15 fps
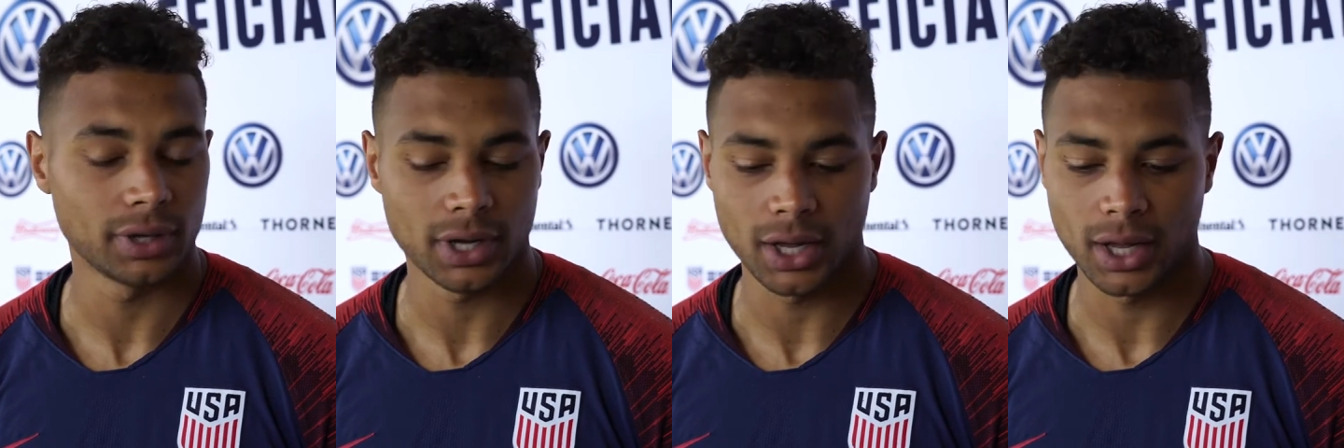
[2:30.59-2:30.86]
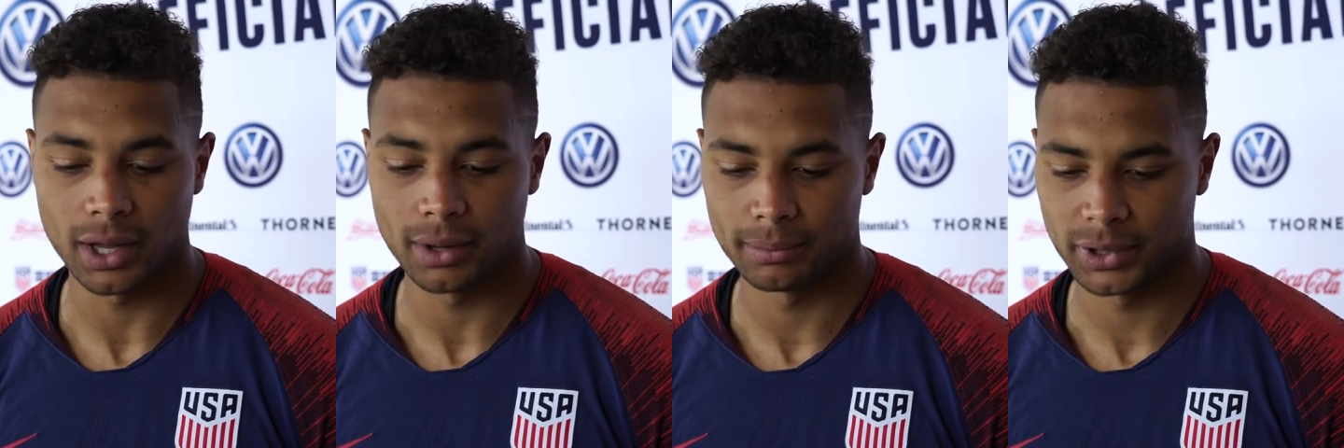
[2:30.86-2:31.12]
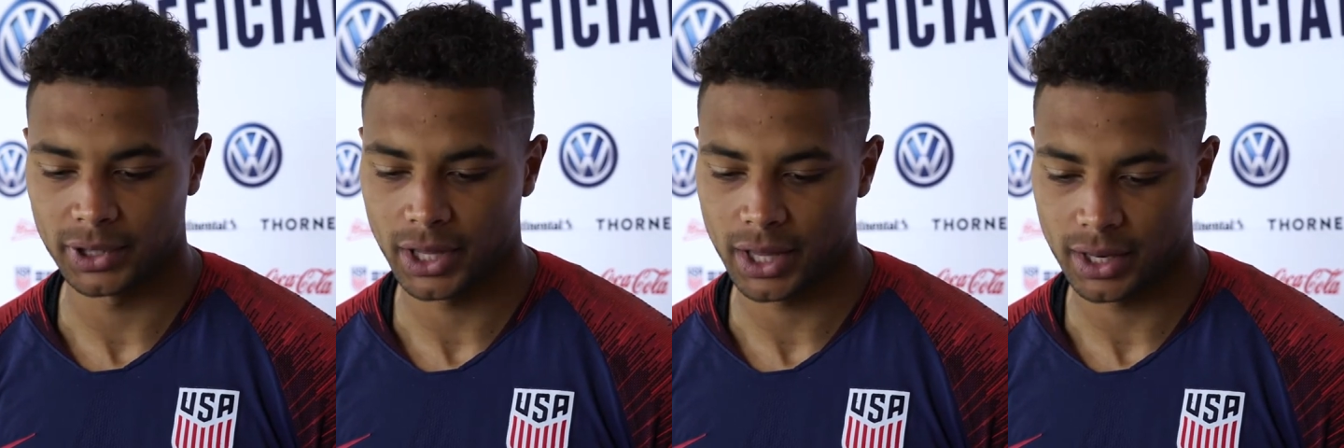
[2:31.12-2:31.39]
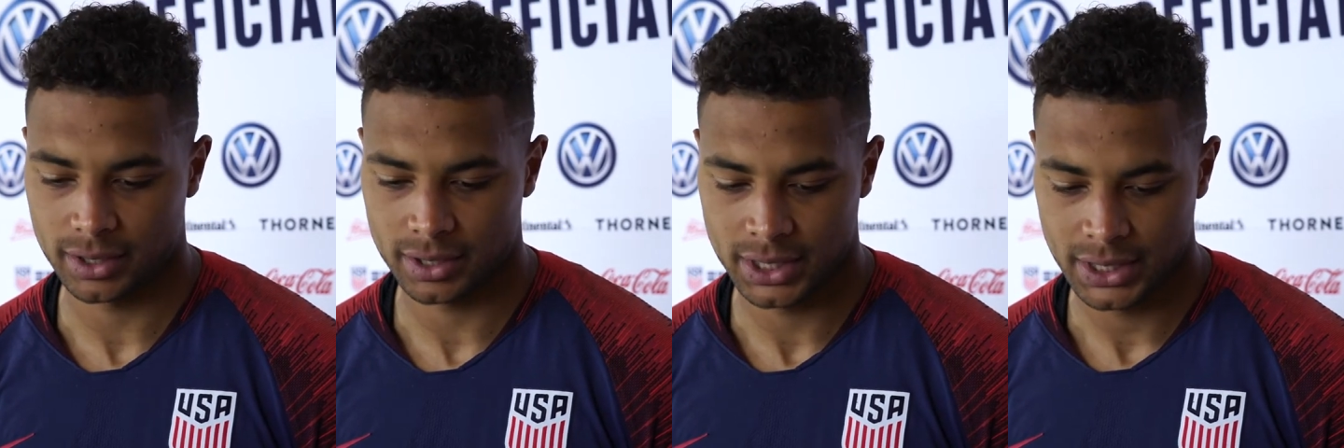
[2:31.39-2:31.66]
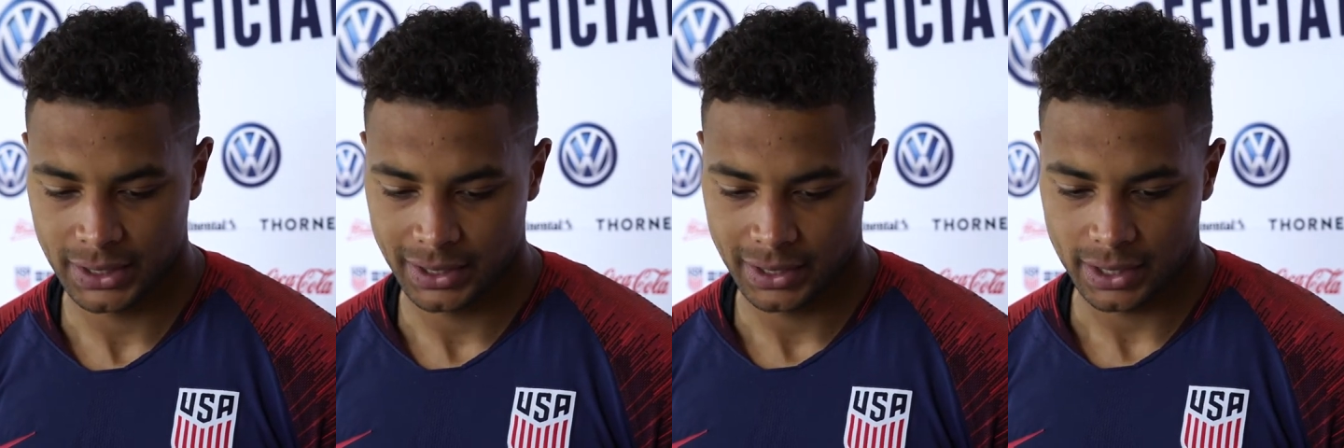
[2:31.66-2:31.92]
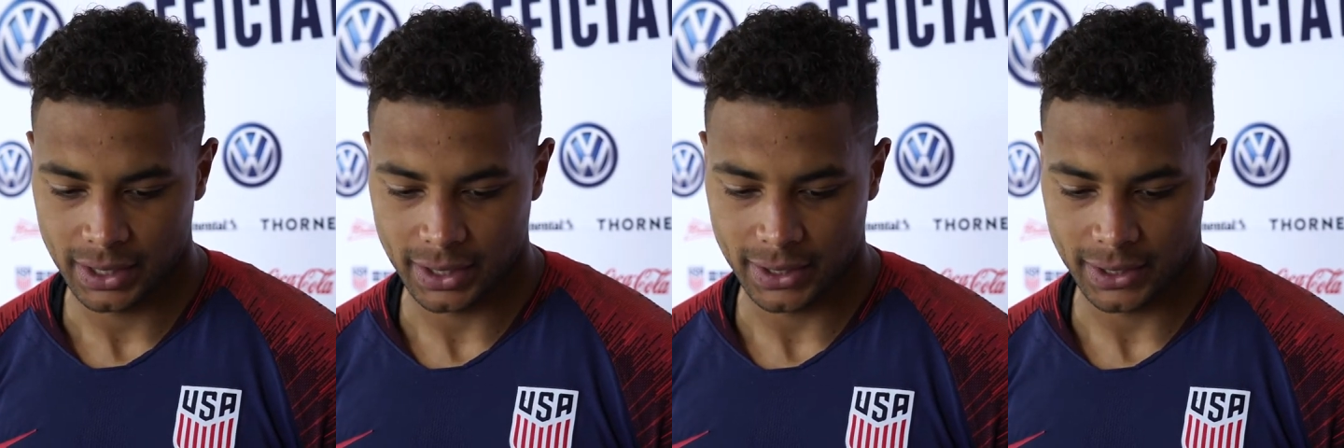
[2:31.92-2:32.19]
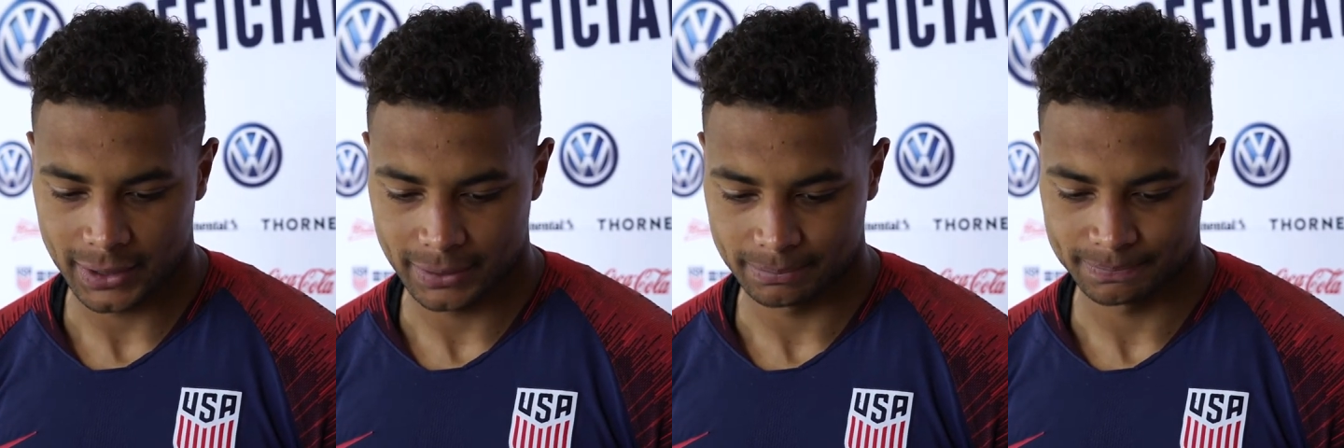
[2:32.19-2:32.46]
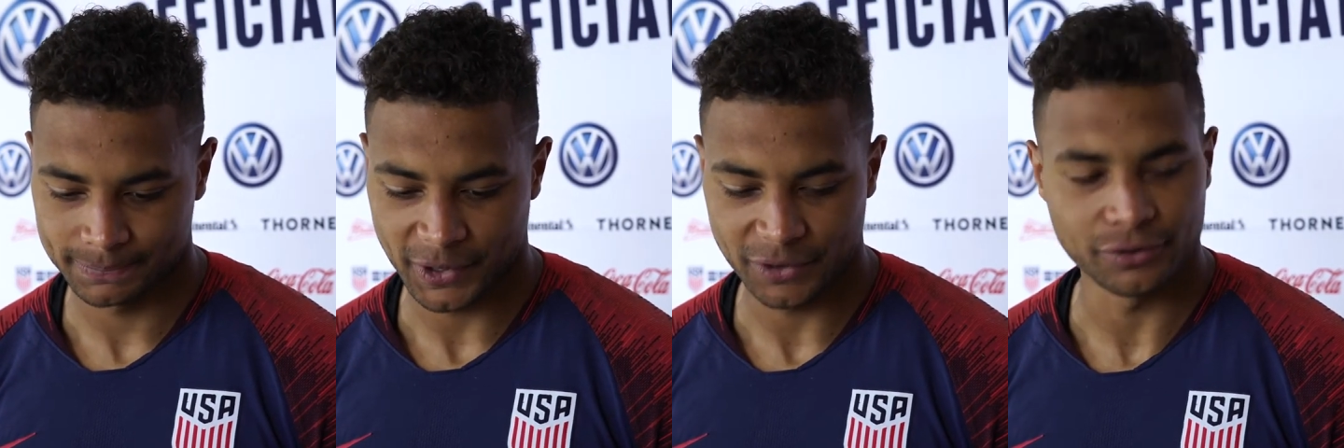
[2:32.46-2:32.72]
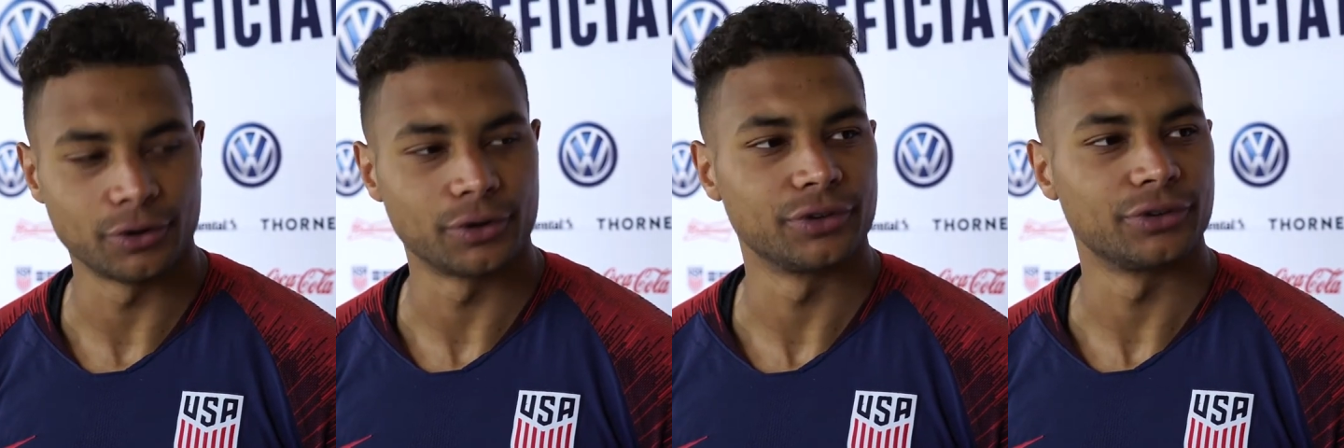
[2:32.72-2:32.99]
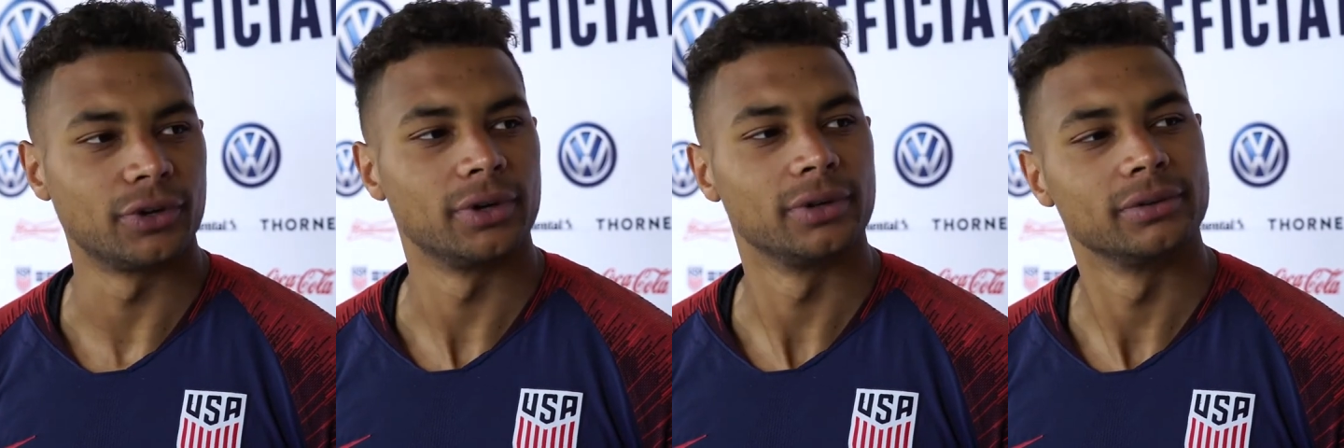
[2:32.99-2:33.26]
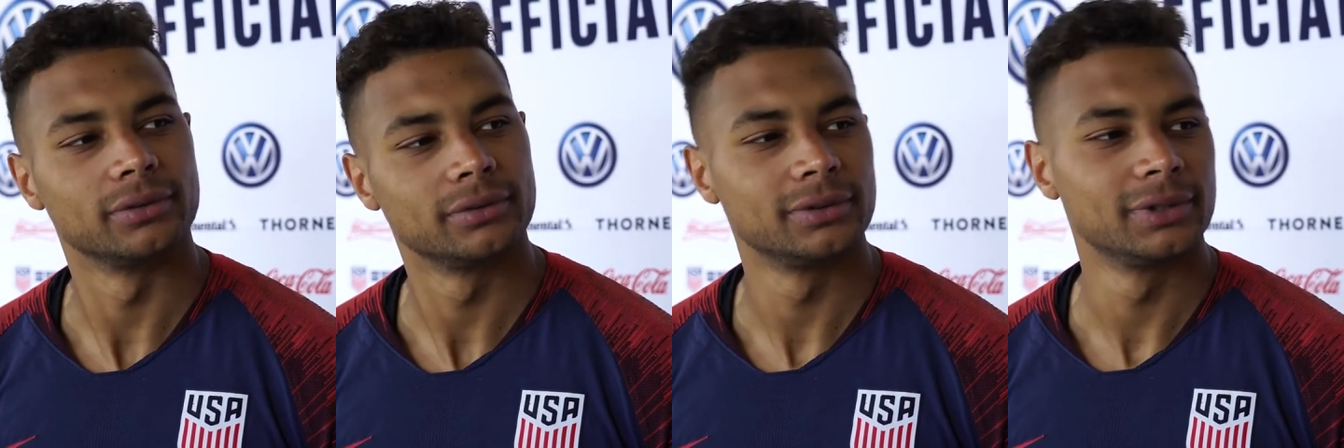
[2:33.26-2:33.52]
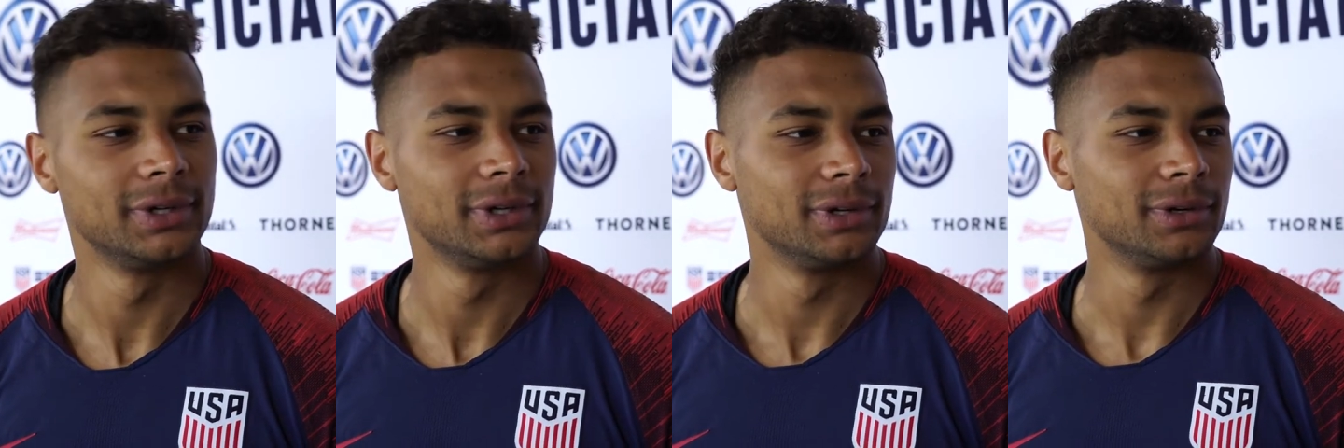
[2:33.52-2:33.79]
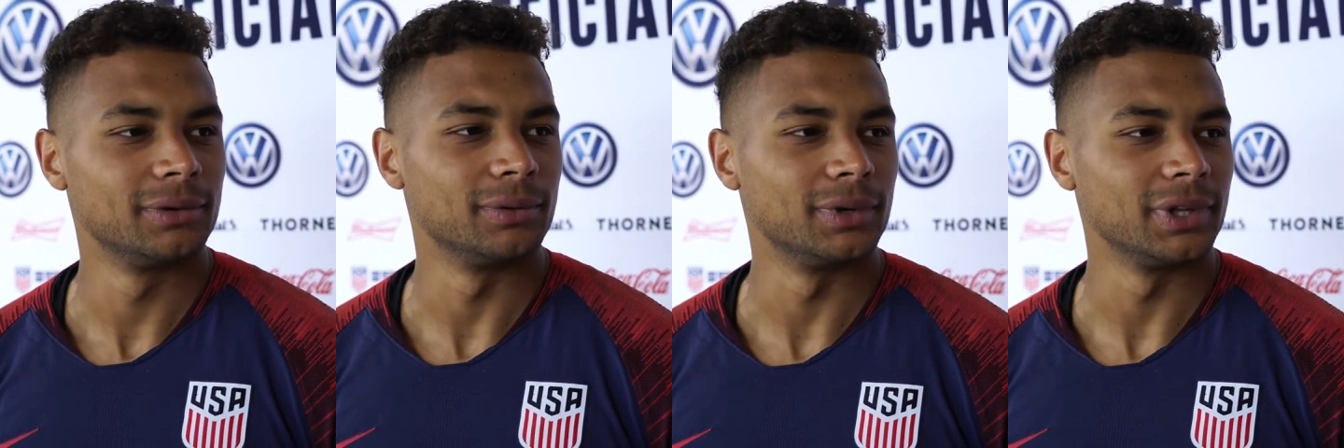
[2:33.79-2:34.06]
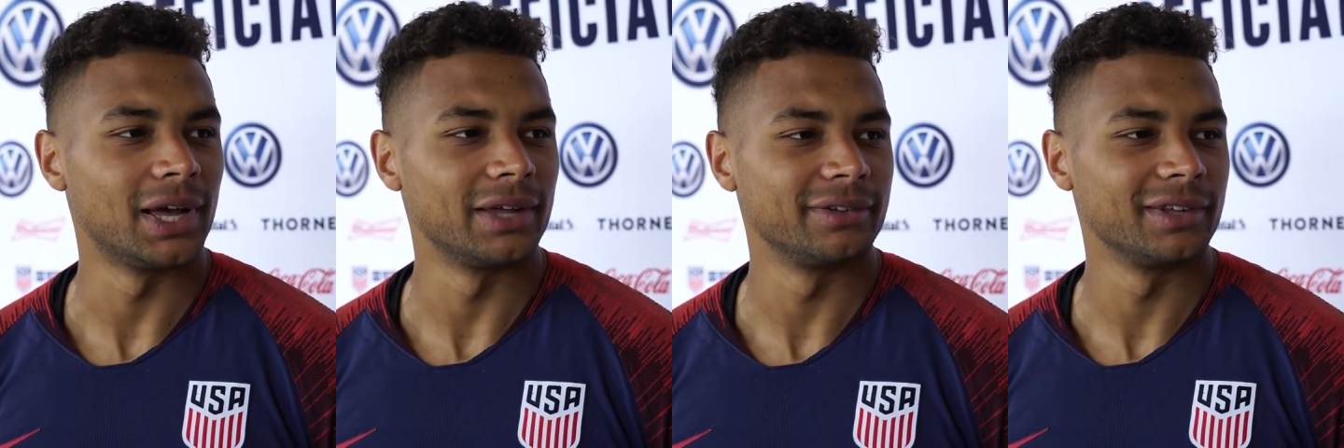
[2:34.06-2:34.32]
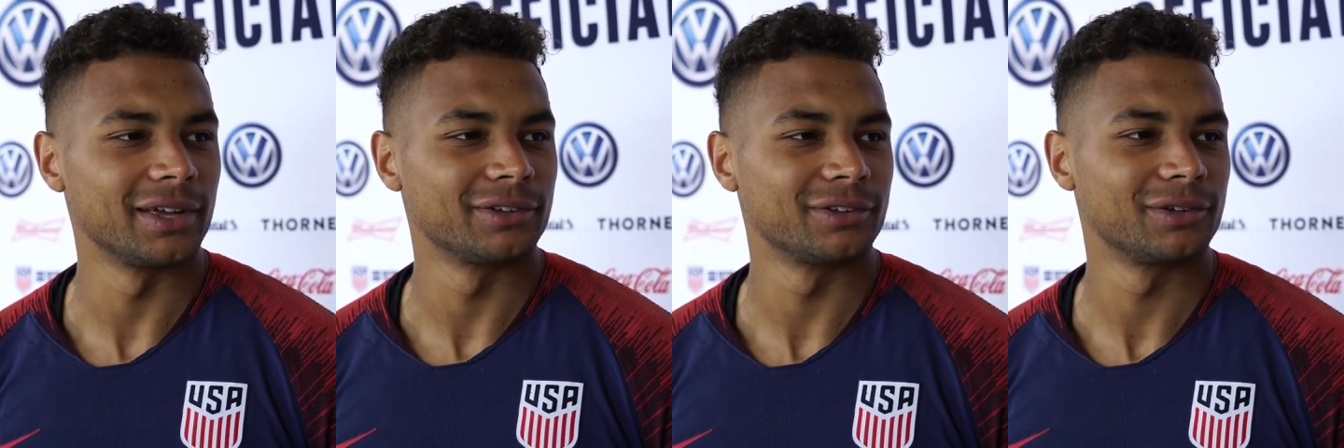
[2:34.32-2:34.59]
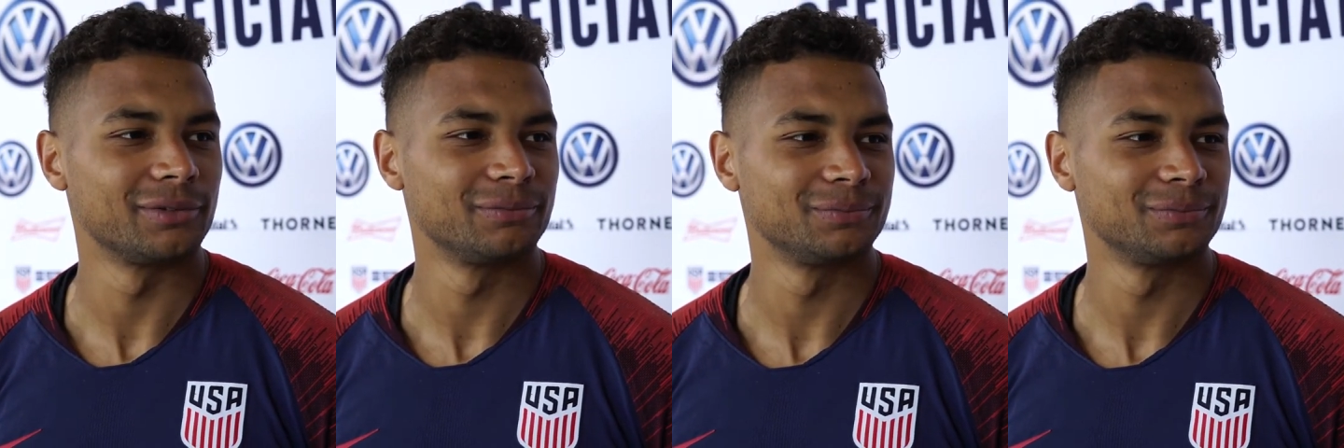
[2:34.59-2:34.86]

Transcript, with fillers: Um, and then um, I'll focus on what lies next.